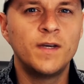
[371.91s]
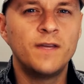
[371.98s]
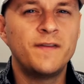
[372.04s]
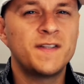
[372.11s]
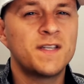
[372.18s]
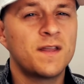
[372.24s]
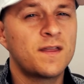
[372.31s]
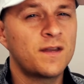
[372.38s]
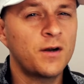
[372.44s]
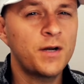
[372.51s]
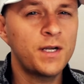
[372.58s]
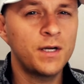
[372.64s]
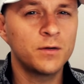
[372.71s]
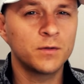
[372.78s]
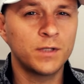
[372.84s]
If it's a
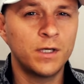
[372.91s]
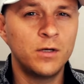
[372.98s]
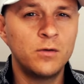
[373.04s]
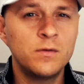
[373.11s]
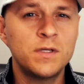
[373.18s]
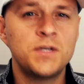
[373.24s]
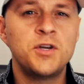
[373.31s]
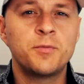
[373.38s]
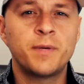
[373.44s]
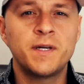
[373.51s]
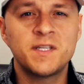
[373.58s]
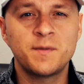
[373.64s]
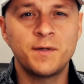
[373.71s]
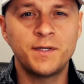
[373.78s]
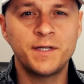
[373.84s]
30-year loan, then your
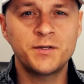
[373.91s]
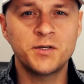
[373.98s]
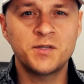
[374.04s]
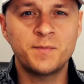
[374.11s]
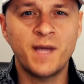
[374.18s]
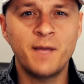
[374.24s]
principal and interest